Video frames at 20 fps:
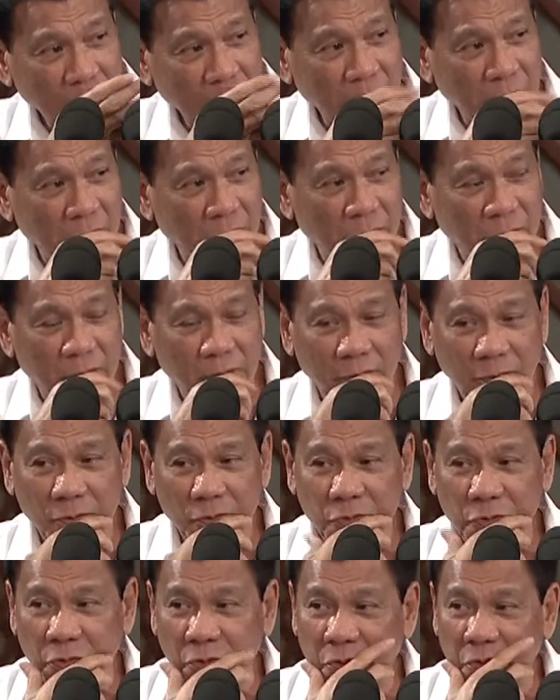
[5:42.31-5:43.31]
and
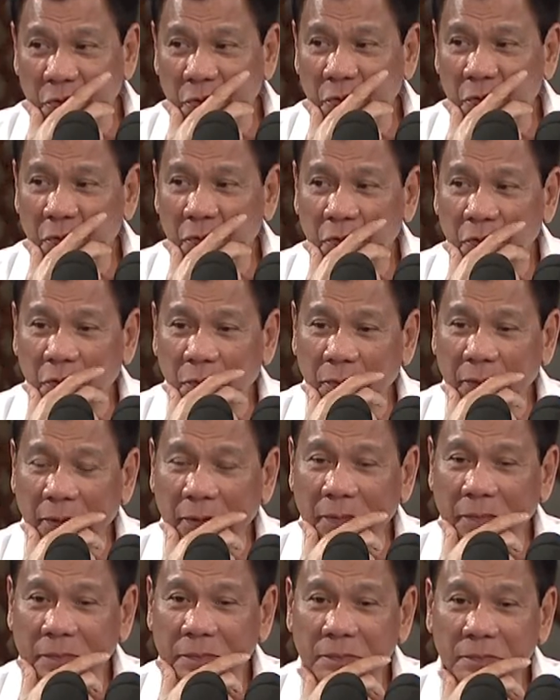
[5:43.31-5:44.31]
also
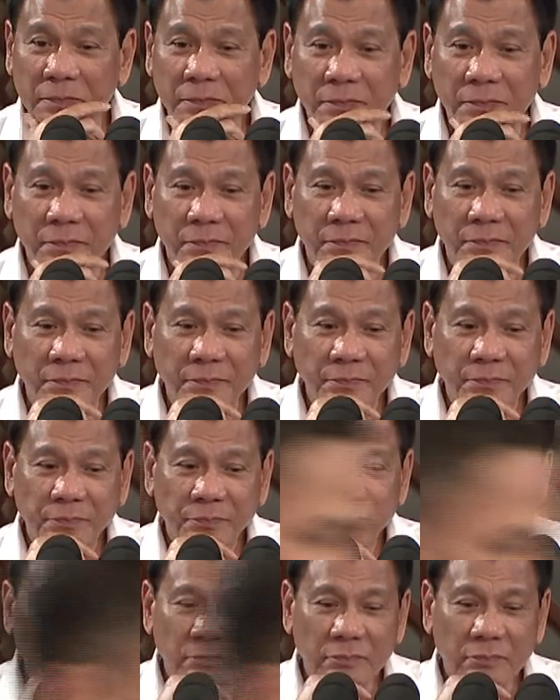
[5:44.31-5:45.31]
Ruben.
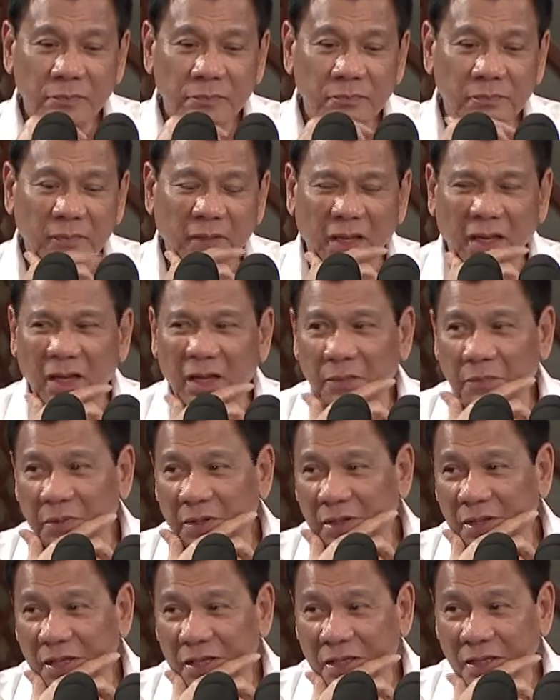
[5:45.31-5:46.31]

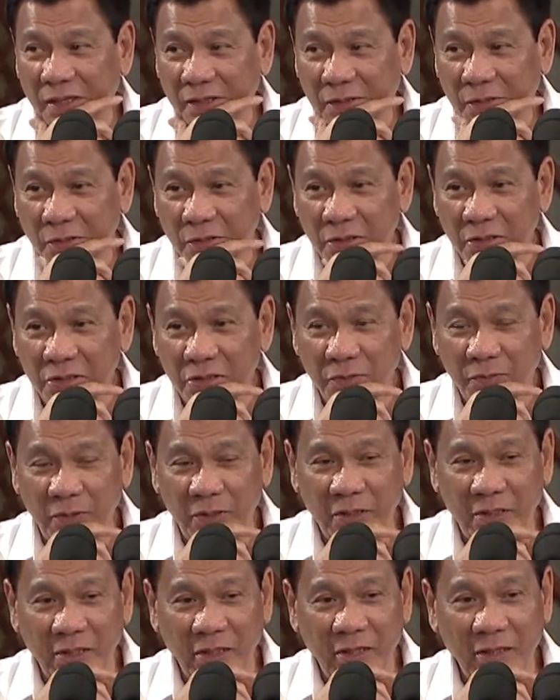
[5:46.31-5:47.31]
I got only
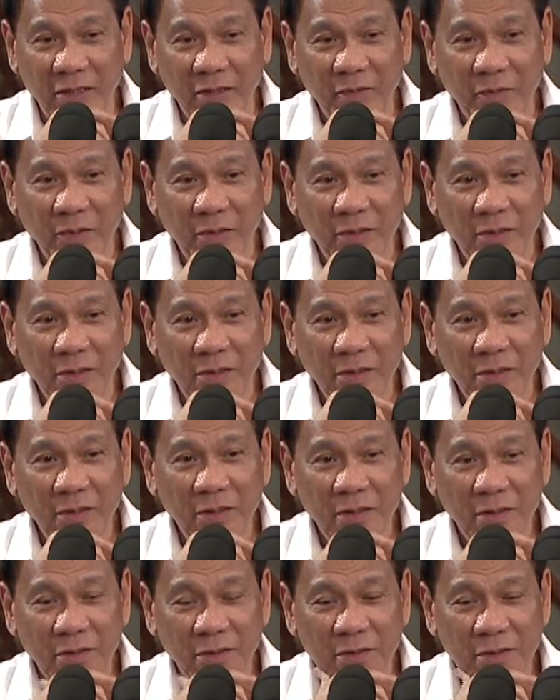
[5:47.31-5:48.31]
78, but
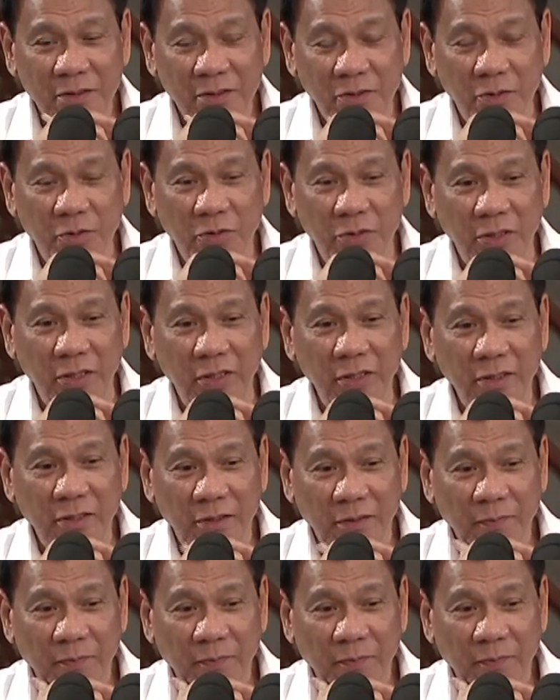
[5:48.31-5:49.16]
it's okay.